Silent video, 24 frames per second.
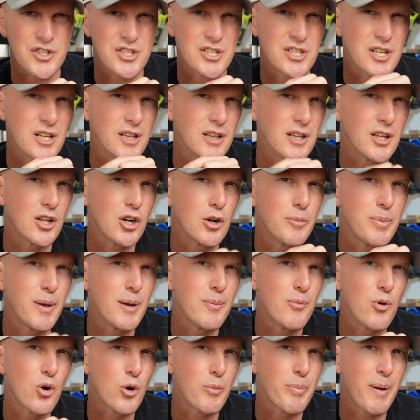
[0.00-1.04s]
just a little
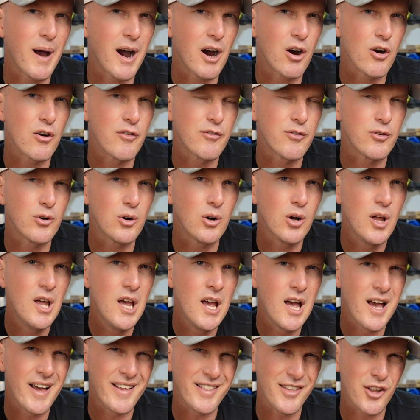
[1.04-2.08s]
bit more powerful,
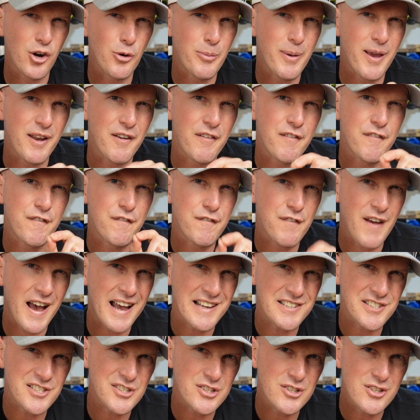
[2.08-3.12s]
a little bit
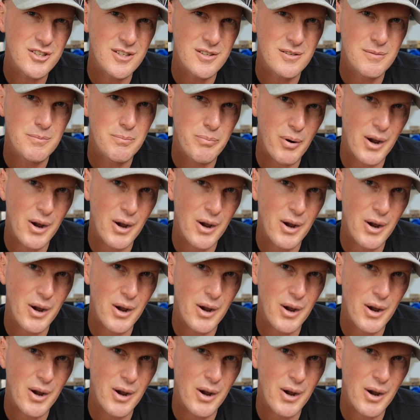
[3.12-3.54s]
faster.